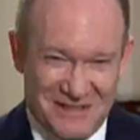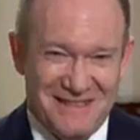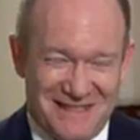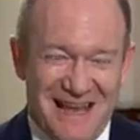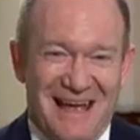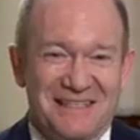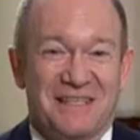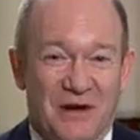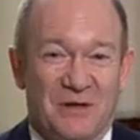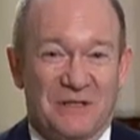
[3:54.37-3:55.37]
said
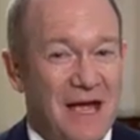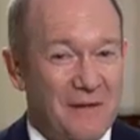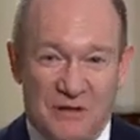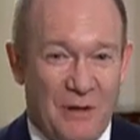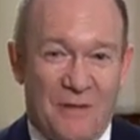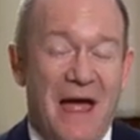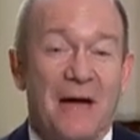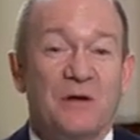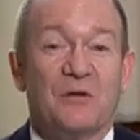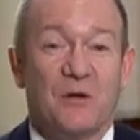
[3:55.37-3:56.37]
several times, but I'm
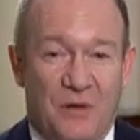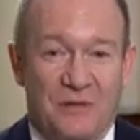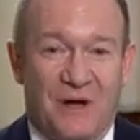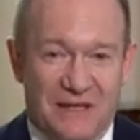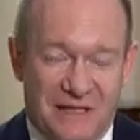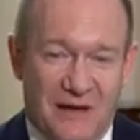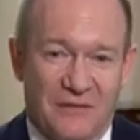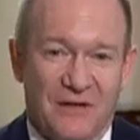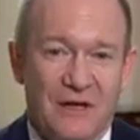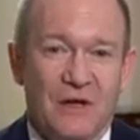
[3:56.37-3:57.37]
happy to repeat
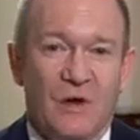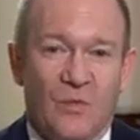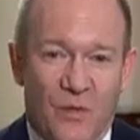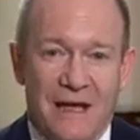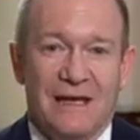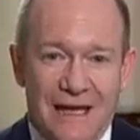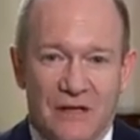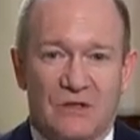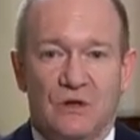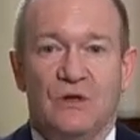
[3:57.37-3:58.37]
myself. We
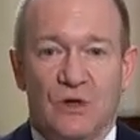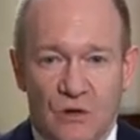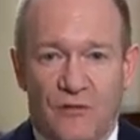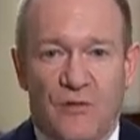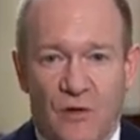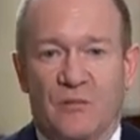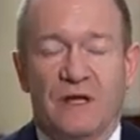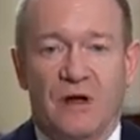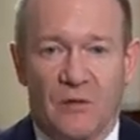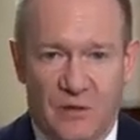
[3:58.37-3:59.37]
need to
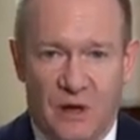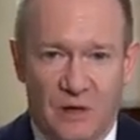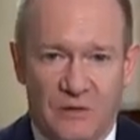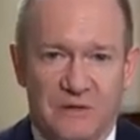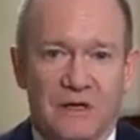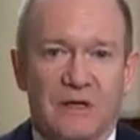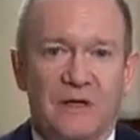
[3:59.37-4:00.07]
uniformly oppose